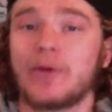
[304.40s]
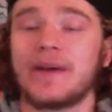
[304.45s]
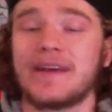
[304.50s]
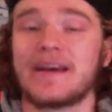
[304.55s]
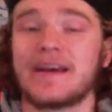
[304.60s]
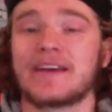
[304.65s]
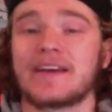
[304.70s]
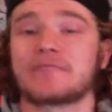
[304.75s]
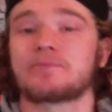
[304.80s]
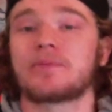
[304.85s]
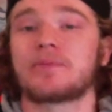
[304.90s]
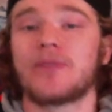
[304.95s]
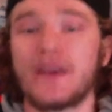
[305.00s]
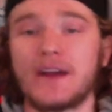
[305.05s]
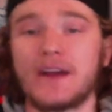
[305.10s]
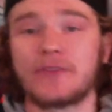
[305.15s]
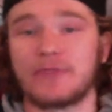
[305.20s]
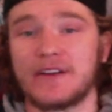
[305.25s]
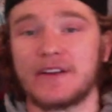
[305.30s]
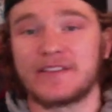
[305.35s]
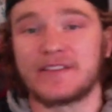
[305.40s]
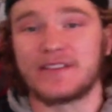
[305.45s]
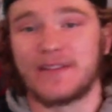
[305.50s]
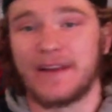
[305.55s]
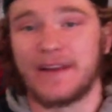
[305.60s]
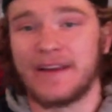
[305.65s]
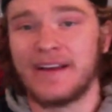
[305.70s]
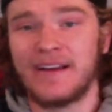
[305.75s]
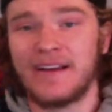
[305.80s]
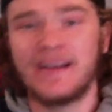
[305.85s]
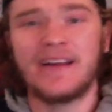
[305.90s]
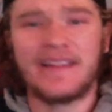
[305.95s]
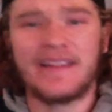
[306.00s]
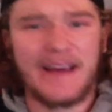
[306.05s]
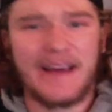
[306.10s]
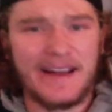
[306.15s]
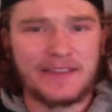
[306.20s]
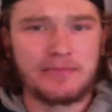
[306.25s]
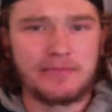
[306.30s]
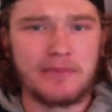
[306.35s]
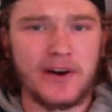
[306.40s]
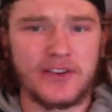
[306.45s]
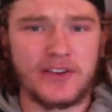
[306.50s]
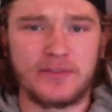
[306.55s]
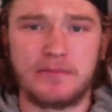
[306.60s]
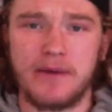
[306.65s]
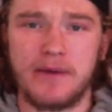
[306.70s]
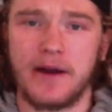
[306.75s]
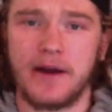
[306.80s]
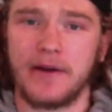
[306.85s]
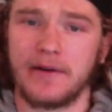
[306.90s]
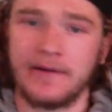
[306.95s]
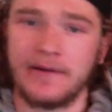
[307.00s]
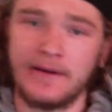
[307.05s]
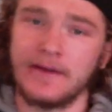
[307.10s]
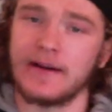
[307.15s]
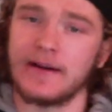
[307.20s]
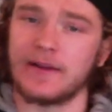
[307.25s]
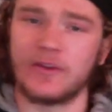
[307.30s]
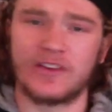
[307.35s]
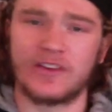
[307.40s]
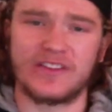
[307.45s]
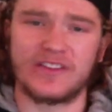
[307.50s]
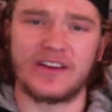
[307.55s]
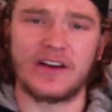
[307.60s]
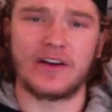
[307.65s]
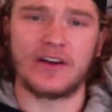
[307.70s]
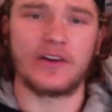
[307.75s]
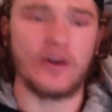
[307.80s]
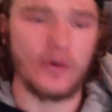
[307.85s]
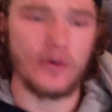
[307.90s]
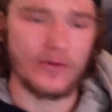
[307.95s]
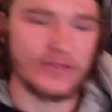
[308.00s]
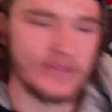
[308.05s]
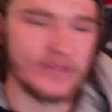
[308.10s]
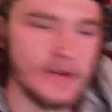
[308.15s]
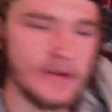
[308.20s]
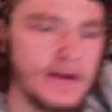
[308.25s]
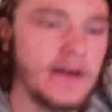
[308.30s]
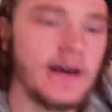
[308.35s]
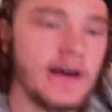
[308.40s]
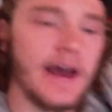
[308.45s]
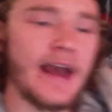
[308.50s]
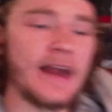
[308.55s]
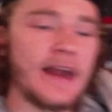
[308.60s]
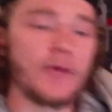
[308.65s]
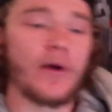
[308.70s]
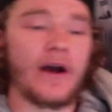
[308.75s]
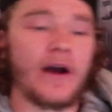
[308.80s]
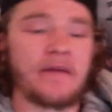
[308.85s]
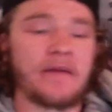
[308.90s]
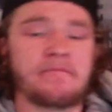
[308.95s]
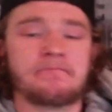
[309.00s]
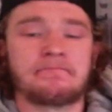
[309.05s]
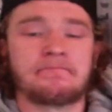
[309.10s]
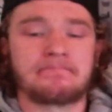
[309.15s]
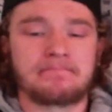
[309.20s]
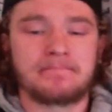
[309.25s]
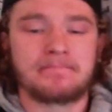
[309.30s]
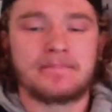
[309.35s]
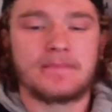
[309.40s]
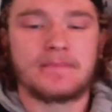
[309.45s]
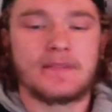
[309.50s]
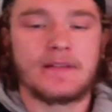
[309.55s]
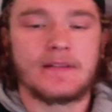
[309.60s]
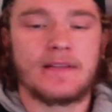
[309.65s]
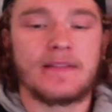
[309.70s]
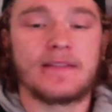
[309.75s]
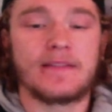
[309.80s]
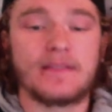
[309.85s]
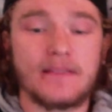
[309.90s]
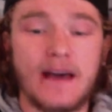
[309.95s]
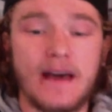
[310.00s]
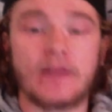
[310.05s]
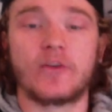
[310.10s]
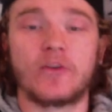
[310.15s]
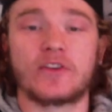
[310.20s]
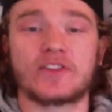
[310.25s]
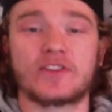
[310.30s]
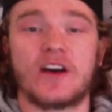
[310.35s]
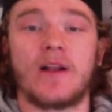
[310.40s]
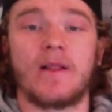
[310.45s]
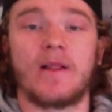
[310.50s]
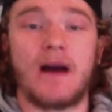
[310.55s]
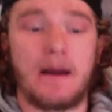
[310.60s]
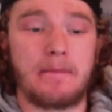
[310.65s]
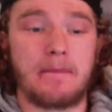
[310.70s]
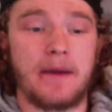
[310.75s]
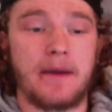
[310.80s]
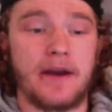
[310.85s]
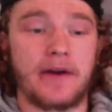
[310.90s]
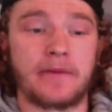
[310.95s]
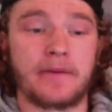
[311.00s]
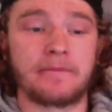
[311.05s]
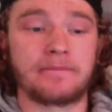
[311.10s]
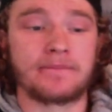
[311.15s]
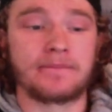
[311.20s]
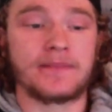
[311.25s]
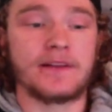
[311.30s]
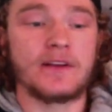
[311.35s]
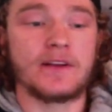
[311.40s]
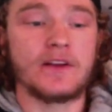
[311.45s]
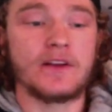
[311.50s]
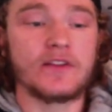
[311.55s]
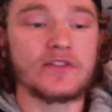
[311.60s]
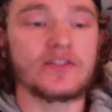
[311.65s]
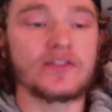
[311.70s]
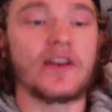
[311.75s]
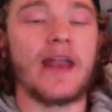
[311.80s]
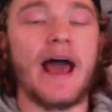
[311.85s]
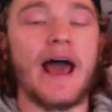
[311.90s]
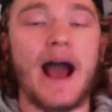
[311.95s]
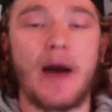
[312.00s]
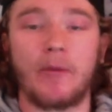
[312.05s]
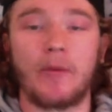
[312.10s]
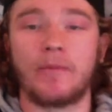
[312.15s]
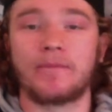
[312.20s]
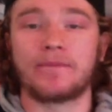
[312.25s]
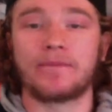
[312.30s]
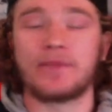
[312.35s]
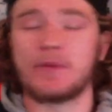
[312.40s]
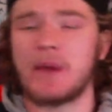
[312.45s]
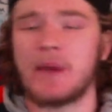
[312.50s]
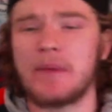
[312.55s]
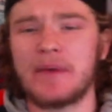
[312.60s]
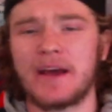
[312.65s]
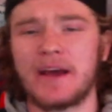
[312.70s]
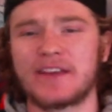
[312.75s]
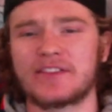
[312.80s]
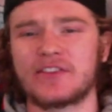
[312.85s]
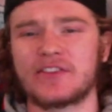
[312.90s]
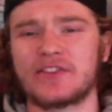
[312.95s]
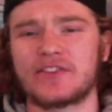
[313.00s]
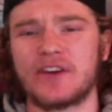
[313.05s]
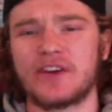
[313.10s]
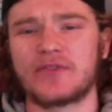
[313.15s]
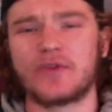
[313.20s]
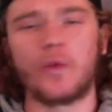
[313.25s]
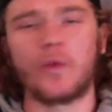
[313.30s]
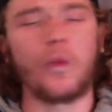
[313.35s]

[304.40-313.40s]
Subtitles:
he has played recently. That's much better. It looked like a ghost. Anyway, that looks a lot better. So now, you may be asking yourselves,